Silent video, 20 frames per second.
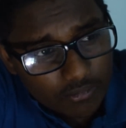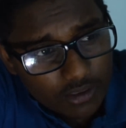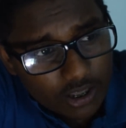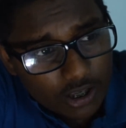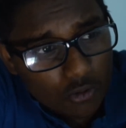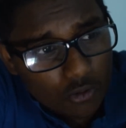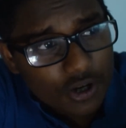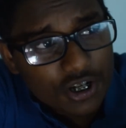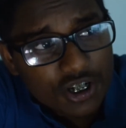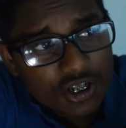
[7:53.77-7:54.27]

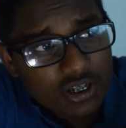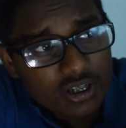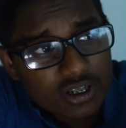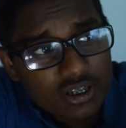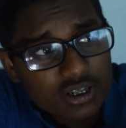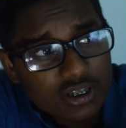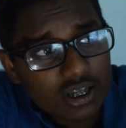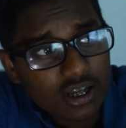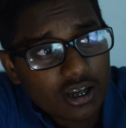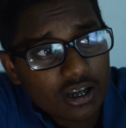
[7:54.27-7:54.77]

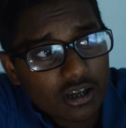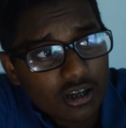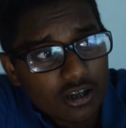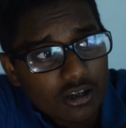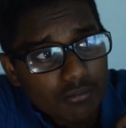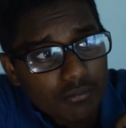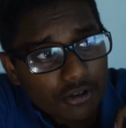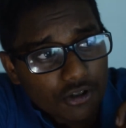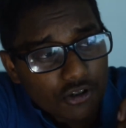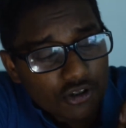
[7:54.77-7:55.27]
questions,
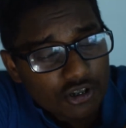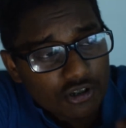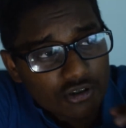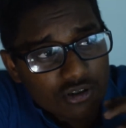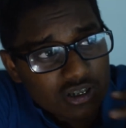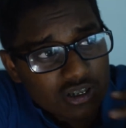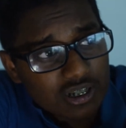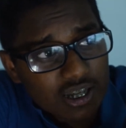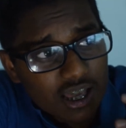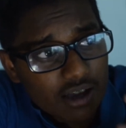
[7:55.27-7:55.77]
because you
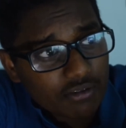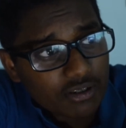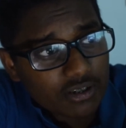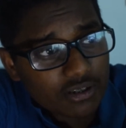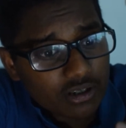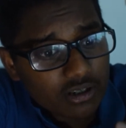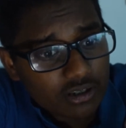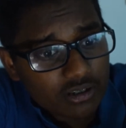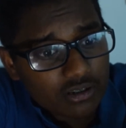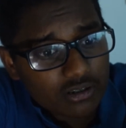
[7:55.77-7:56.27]
still haven't
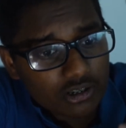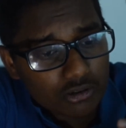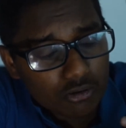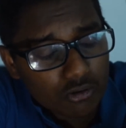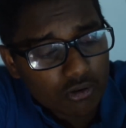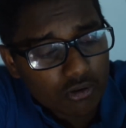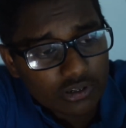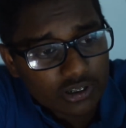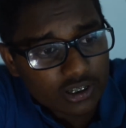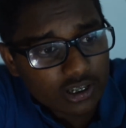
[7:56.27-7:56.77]
done the
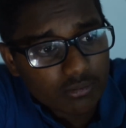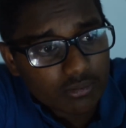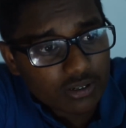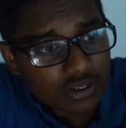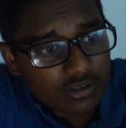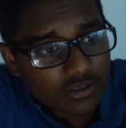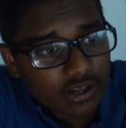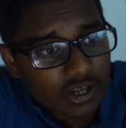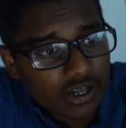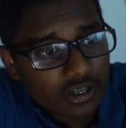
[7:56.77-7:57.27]
whole
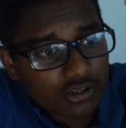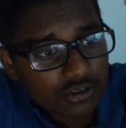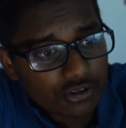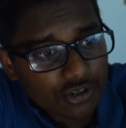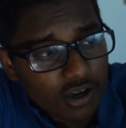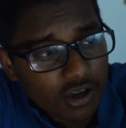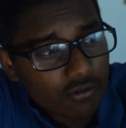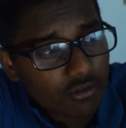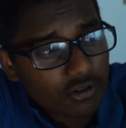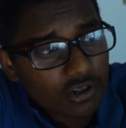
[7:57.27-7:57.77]
syllabus, right? So you
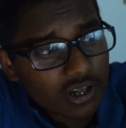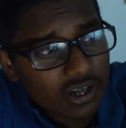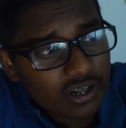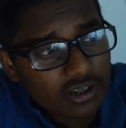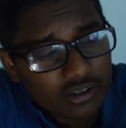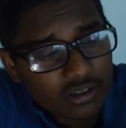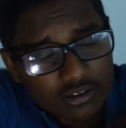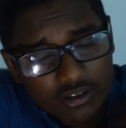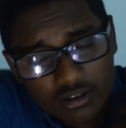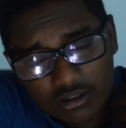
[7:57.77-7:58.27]
have only
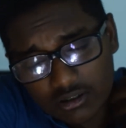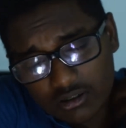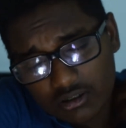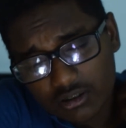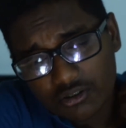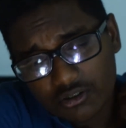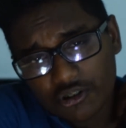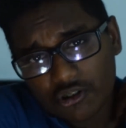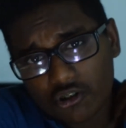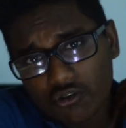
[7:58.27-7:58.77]
like done
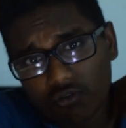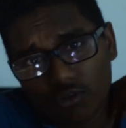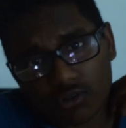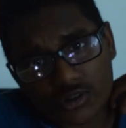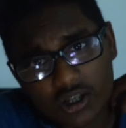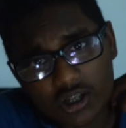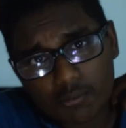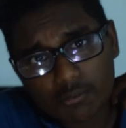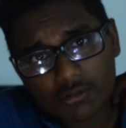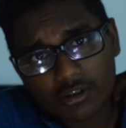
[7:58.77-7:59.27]
3 or 4
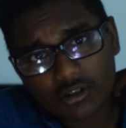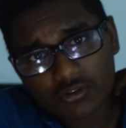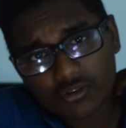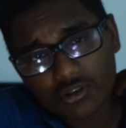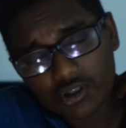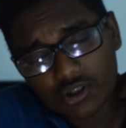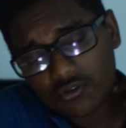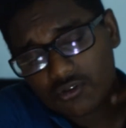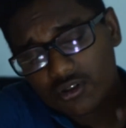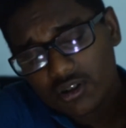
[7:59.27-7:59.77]
chapters for
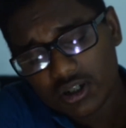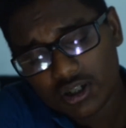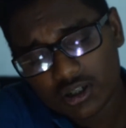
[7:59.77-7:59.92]
your first